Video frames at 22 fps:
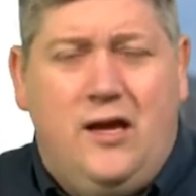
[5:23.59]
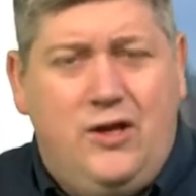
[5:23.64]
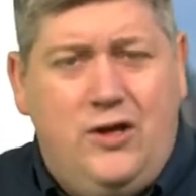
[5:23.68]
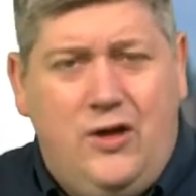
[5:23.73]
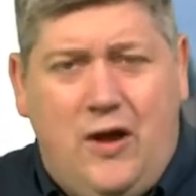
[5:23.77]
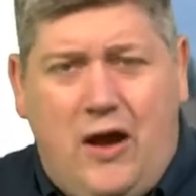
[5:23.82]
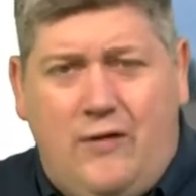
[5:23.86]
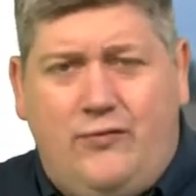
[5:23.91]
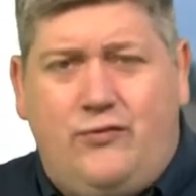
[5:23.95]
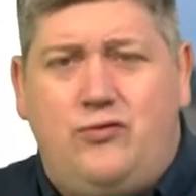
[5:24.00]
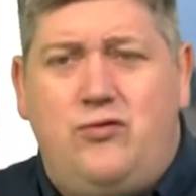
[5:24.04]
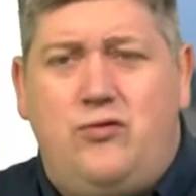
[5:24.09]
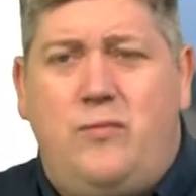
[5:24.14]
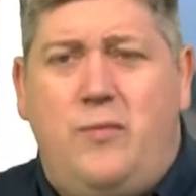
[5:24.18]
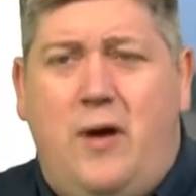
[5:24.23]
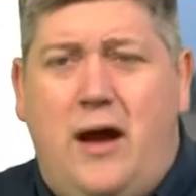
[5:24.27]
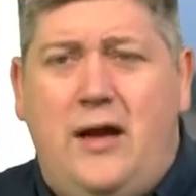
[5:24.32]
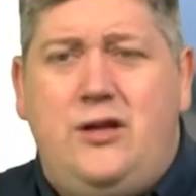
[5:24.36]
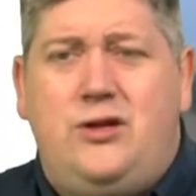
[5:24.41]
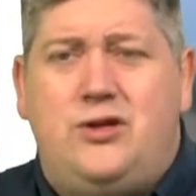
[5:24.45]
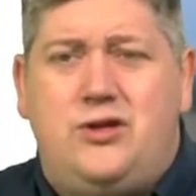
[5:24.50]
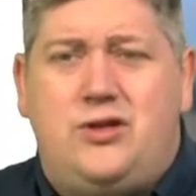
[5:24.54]
You have to
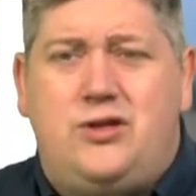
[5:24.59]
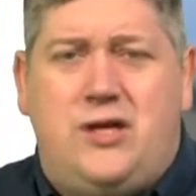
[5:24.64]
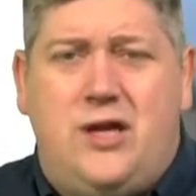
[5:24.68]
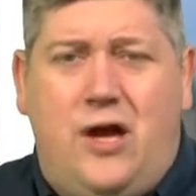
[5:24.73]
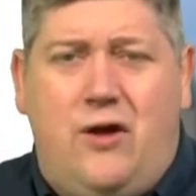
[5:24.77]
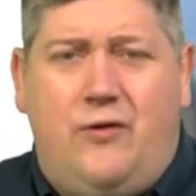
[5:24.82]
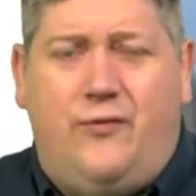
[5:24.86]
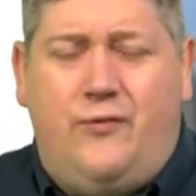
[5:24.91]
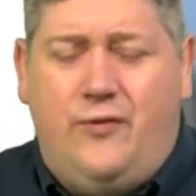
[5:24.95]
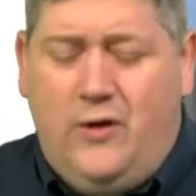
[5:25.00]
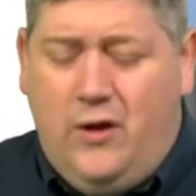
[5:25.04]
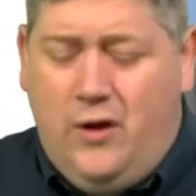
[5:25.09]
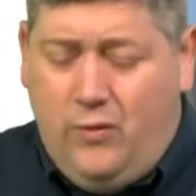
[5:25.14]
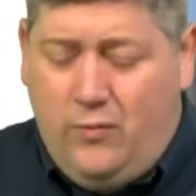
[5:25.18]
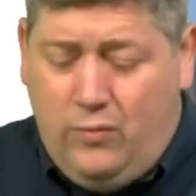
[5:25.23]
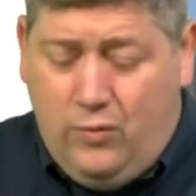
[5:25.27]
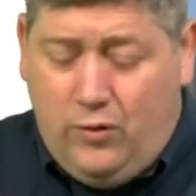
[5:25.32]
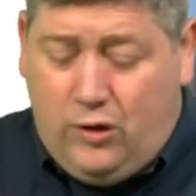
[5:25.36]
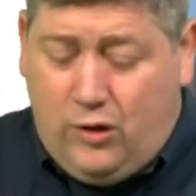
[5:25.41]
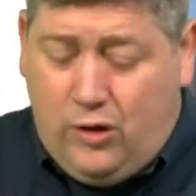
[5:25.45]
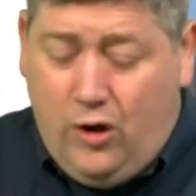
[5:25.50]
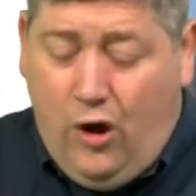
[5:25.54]
remind yourself, well,